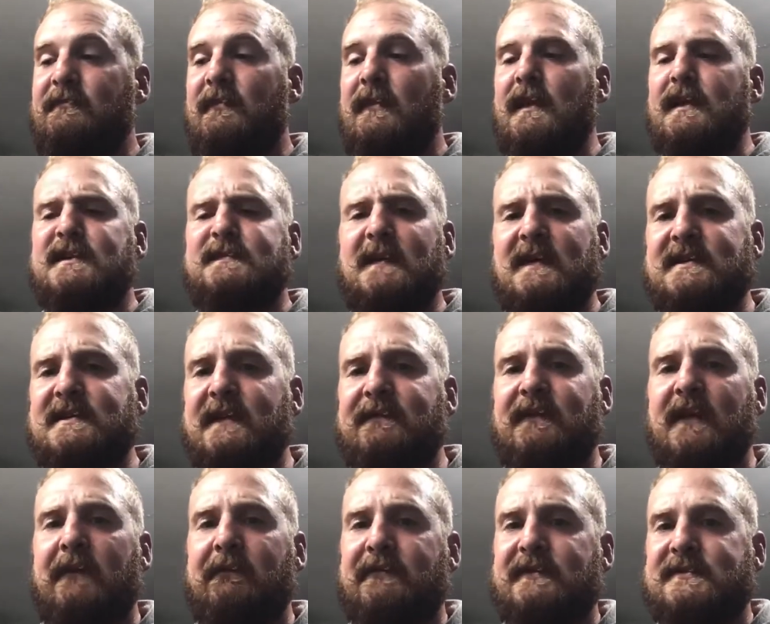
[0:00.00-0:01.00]
especially if the
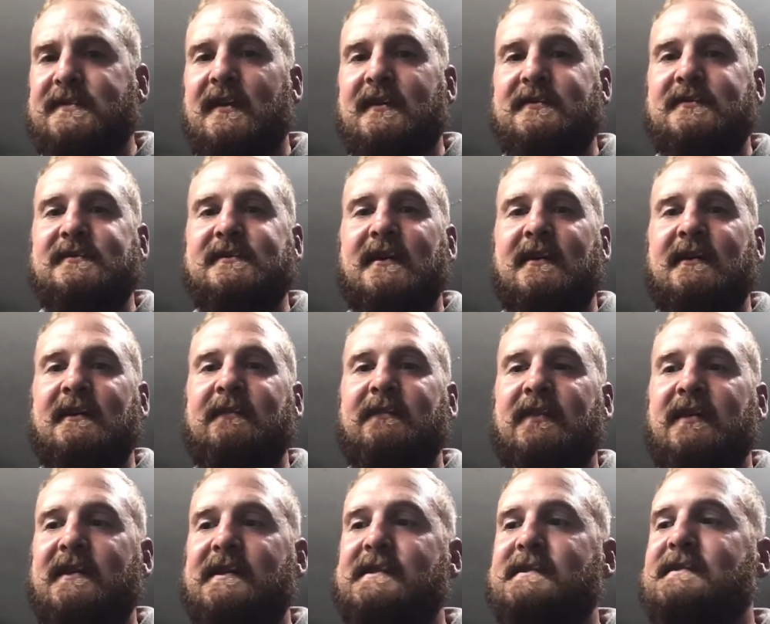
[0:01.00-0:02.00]
infrastructure's already in
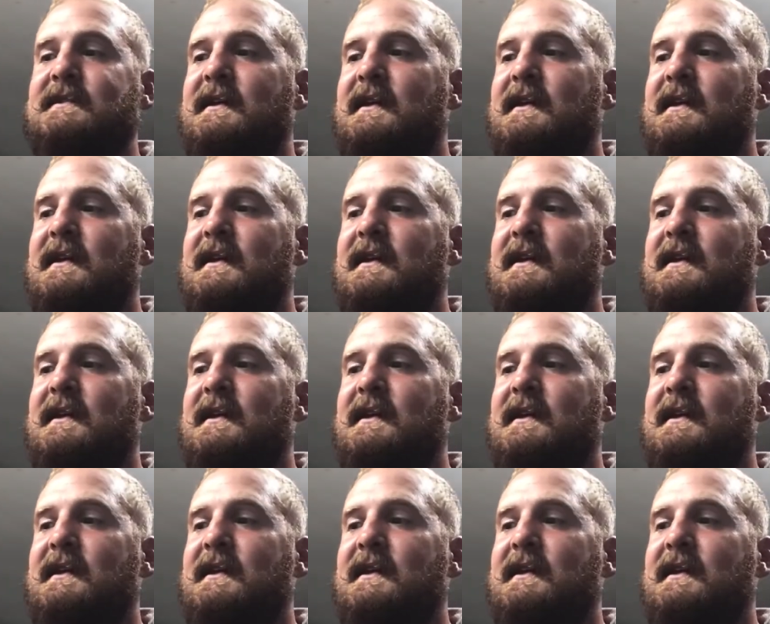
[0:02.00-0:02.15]
place.